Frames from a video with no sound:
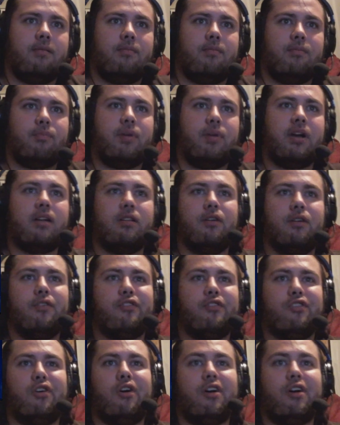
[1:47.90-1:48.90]
Piccolo
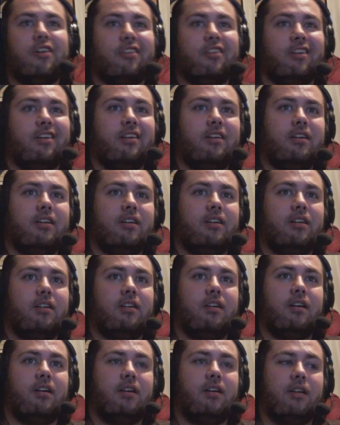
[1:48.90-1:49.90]
charging
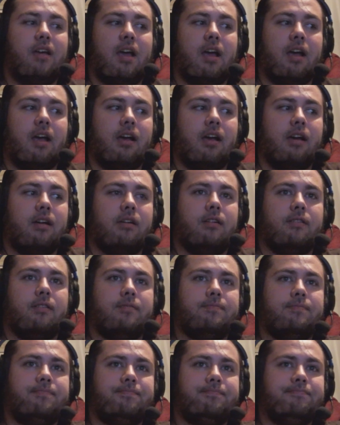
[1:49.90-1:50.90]
and
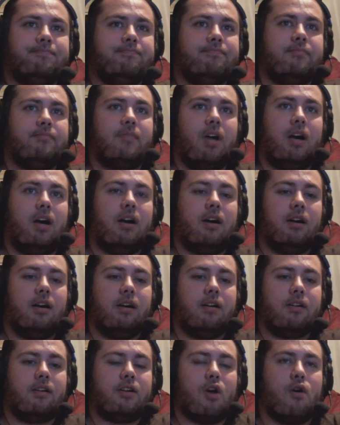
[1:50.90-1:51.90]

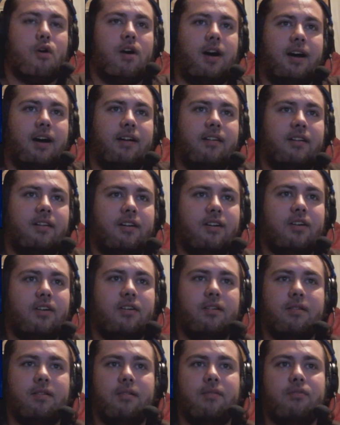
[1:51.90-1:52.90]
Gohan
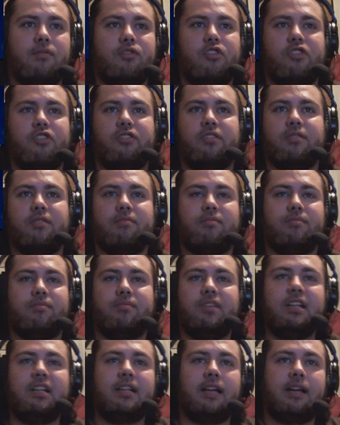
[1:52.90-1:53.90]
just
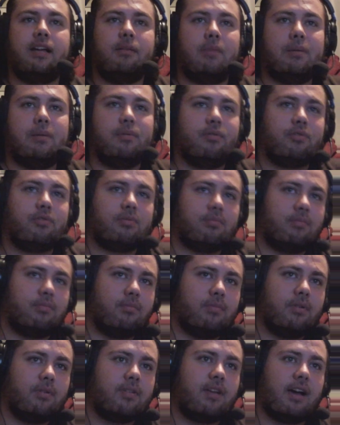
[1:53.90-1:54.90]
delaying people
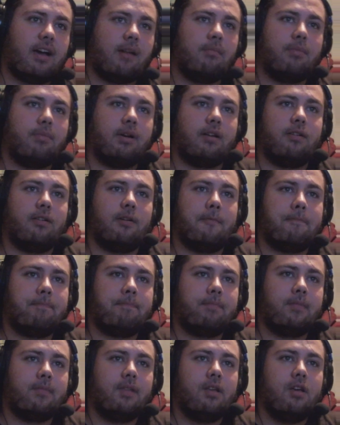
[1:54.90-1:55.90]
from attacking Piccolo.
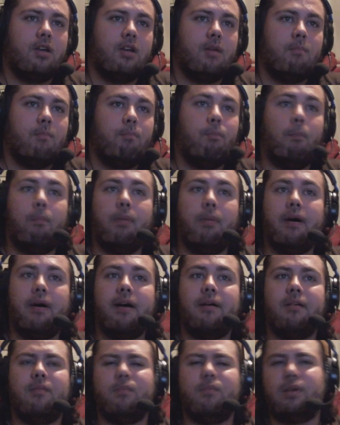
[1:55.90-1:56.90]
But
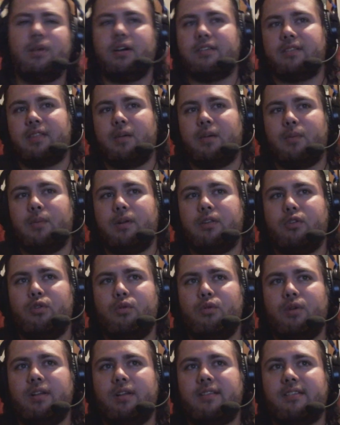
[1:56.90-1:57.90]
because of that, we
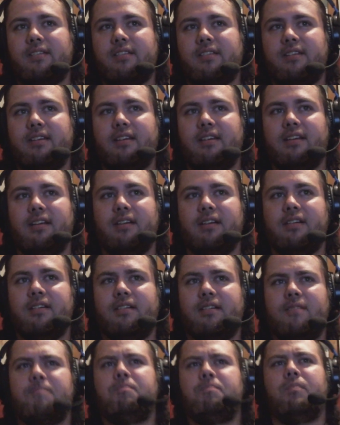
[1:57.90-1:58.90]
do get to see
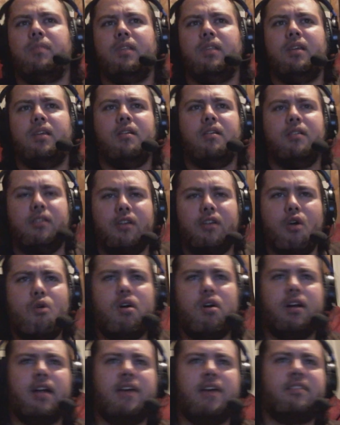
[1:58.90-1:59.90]

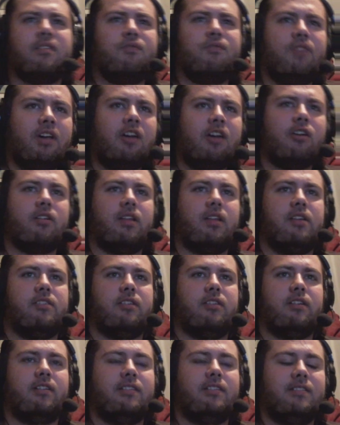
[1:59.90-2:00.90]
Gohan has a finger
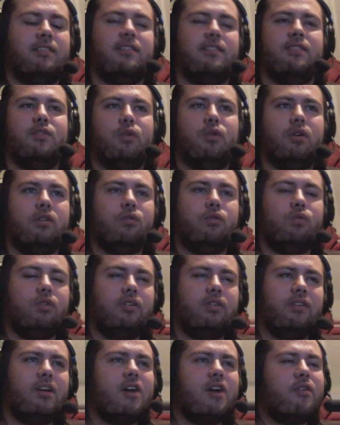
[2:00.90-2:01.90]
laser. Well,
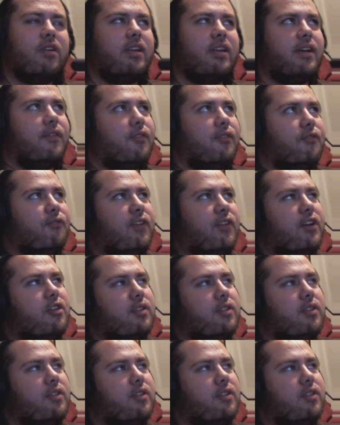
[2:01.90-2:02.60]
not really a finger